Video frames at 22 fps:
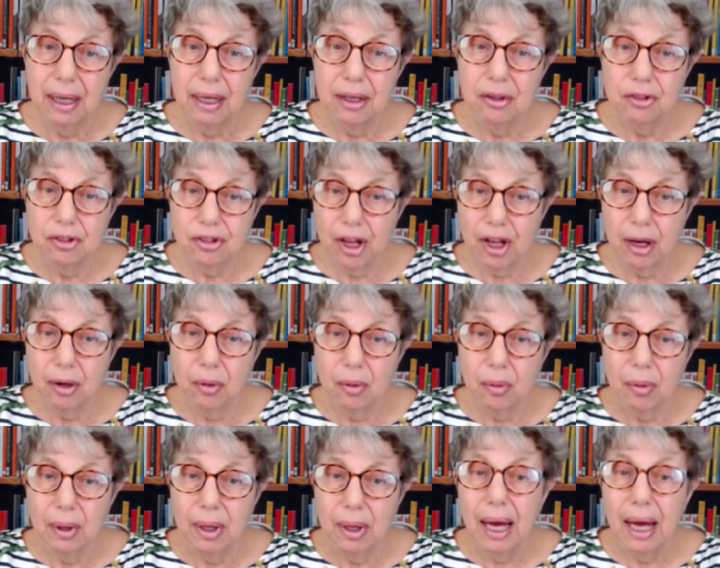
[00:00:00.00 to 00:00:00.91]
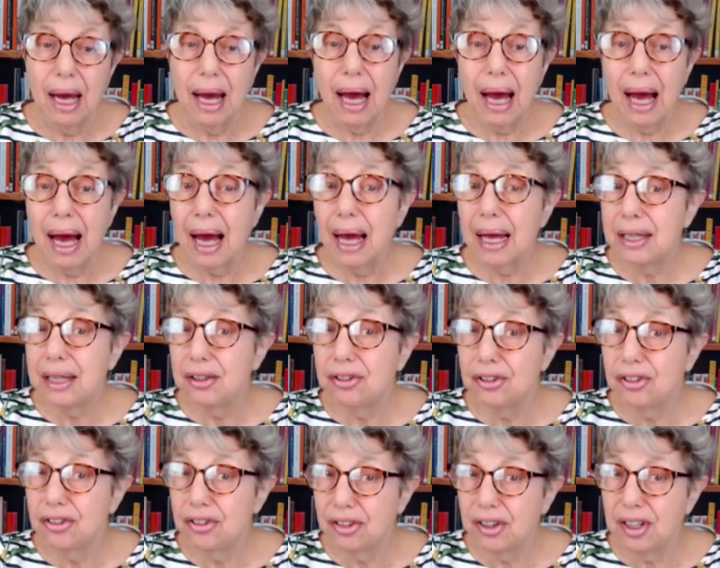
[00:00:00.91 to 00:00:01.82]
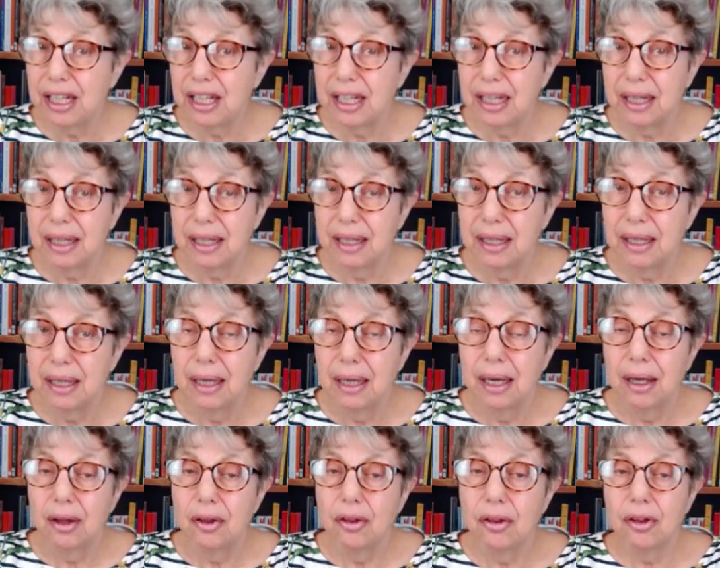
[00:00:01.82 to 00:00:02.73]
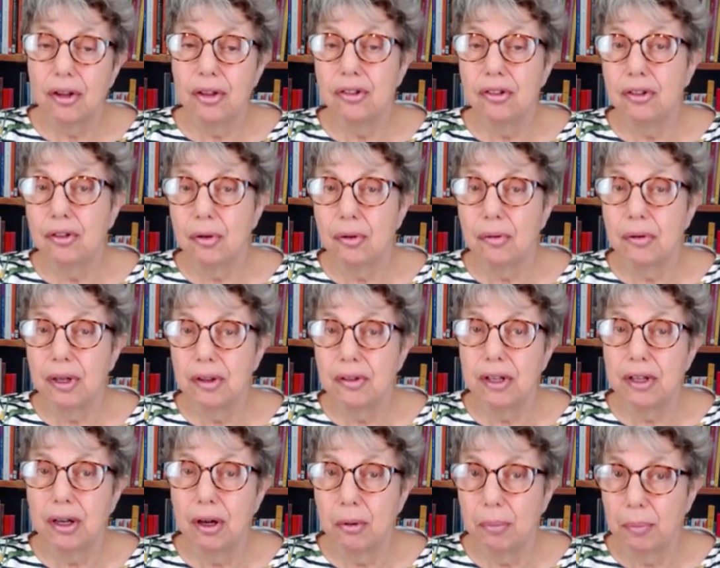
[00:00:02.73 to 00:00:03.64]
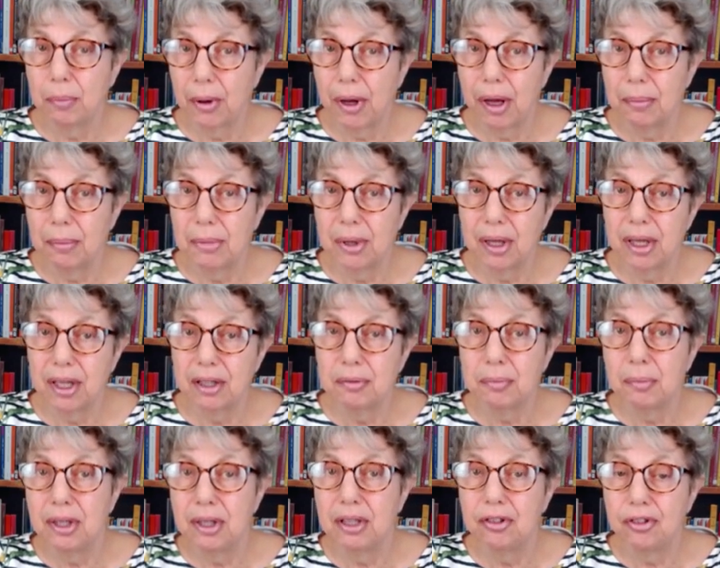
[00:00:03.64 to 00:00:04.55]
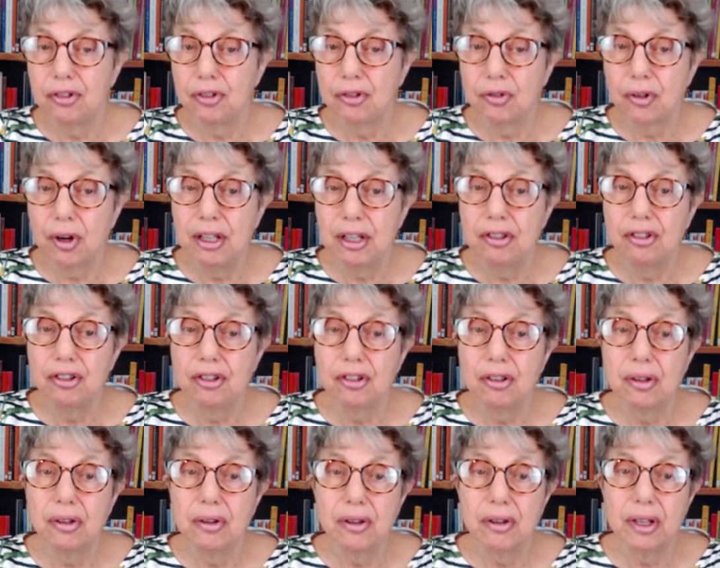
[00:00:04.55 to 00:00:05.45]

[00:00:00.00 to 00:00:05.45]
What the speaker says: So I see that during the Obama administration,